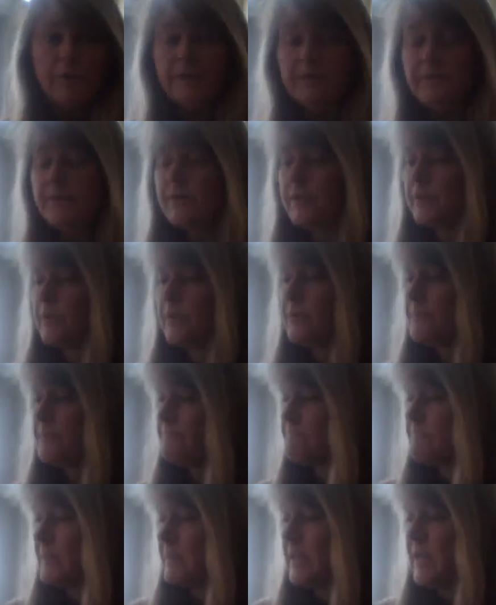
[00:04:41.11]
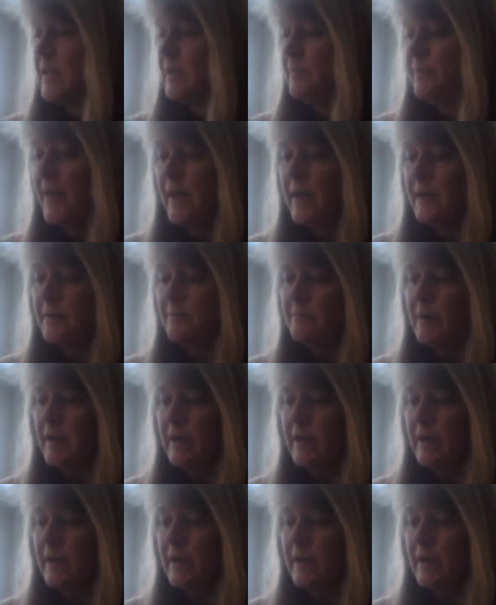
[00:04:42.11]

well. So keep that in